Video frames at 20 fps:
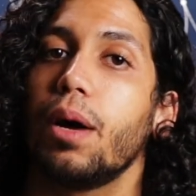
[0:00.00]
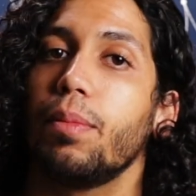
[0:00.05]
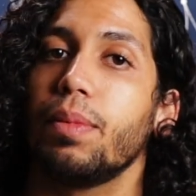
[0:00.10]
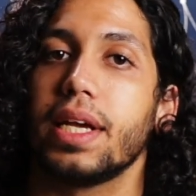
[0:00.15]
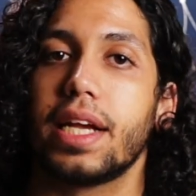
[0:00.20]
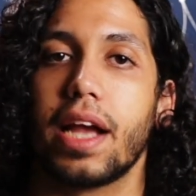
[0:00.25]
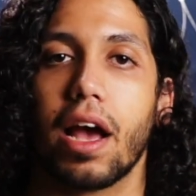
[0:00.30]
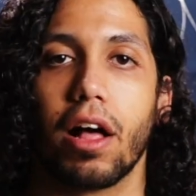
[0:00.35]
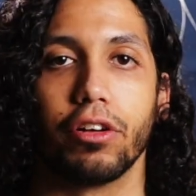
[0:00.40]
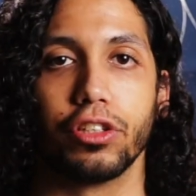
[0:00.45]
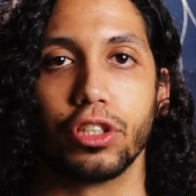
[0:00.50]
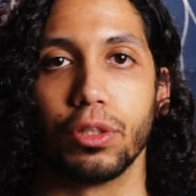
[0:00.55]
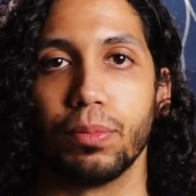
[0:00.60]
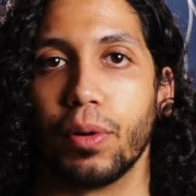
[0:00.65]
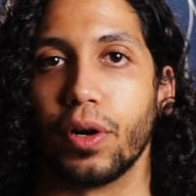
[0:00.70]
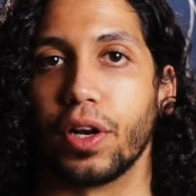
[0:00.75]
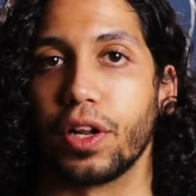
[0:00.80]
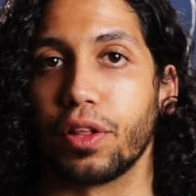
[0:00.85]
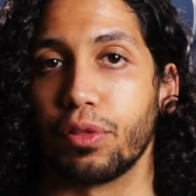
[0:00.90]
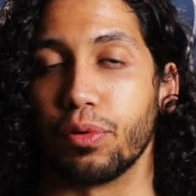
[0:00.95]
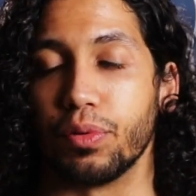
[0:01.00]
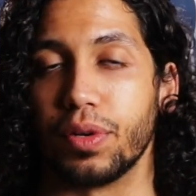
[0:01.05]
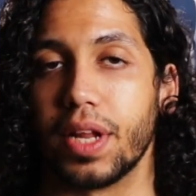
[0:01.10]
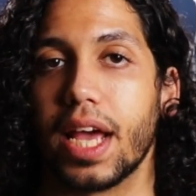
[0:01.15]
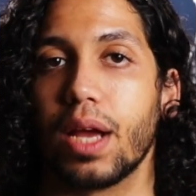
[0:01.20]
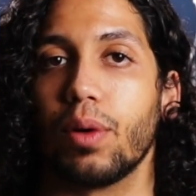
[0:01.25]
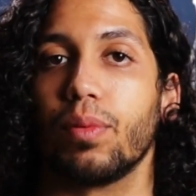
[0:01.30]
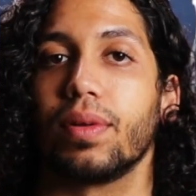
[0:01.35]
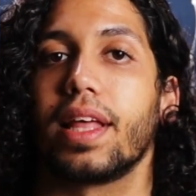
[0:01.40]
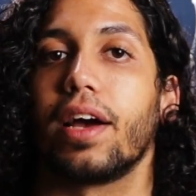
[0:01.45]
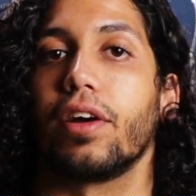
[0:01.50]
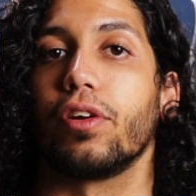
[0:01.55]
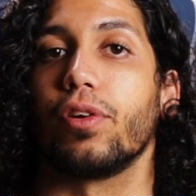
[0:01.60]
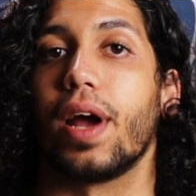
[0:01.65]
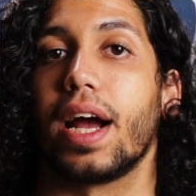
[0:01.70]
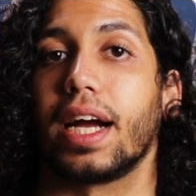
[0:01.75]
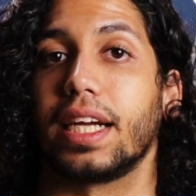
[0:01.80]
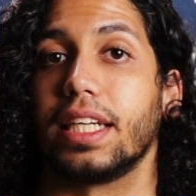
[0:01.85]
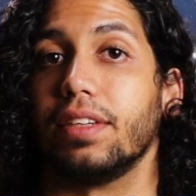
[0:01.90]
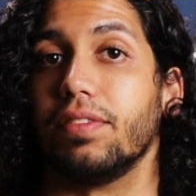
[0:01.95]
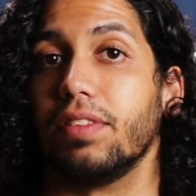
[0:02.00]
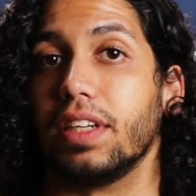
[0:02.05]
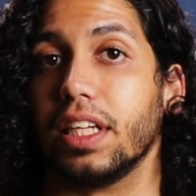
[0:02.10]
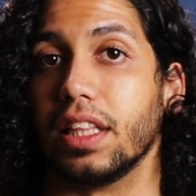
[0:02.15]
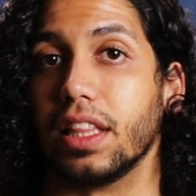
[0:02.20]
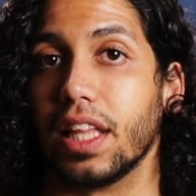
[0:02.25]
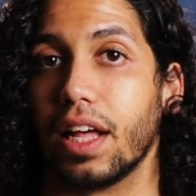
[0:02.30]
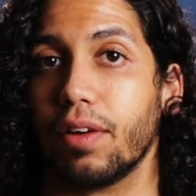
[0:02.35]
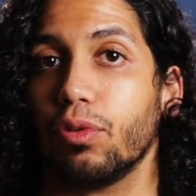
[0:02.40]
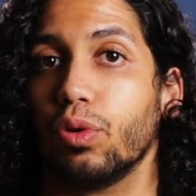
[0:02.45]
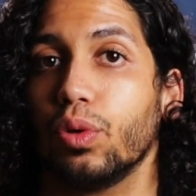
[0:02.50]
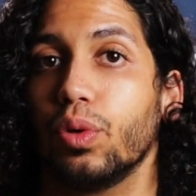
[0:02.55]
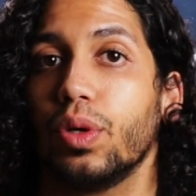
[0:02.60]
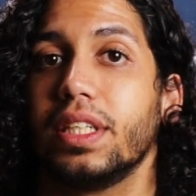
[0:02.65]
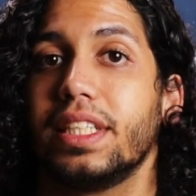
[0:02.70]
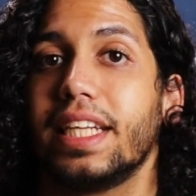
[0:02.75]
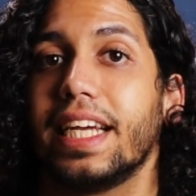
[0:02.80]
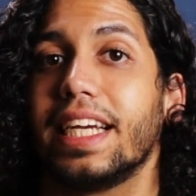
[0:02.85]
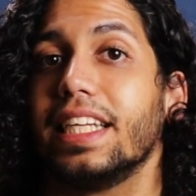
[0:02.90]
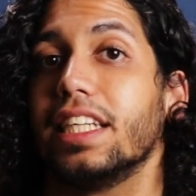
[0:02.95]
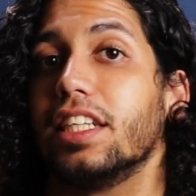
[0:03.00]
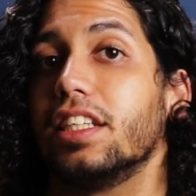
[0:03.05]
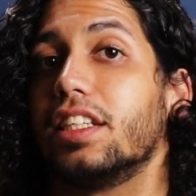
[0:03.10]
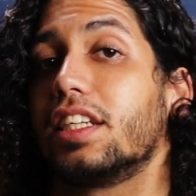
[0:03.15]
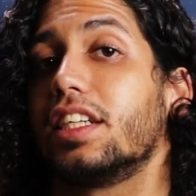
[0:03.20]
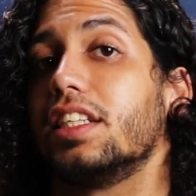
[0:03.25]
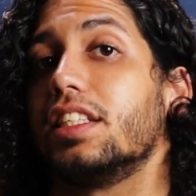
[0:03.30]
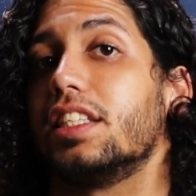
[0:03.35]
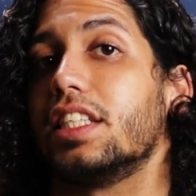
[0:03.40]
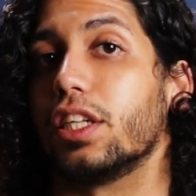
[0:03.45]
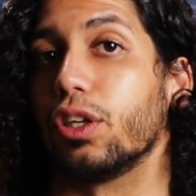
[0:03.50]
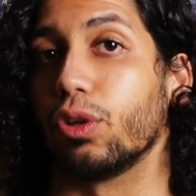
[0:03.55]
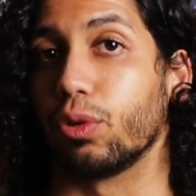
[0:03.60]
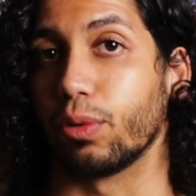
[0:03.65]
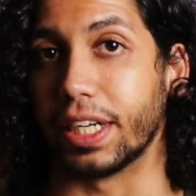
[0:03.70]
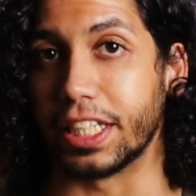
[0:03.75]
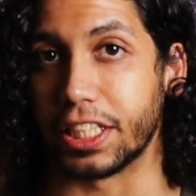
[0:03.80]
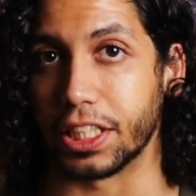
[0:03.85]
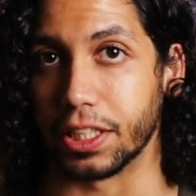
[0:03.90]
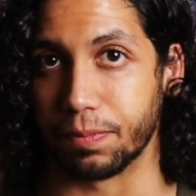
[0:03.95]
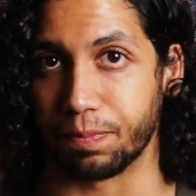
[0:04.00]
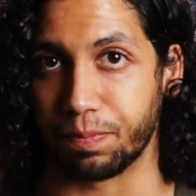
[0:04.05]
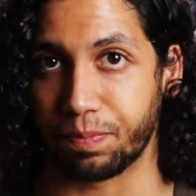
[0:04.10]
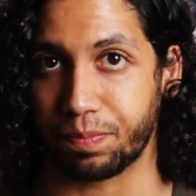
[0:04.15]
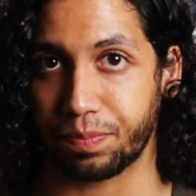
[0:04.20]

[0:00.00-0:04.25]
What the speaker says: many calories you're burning through day without your activity level taken into consideration.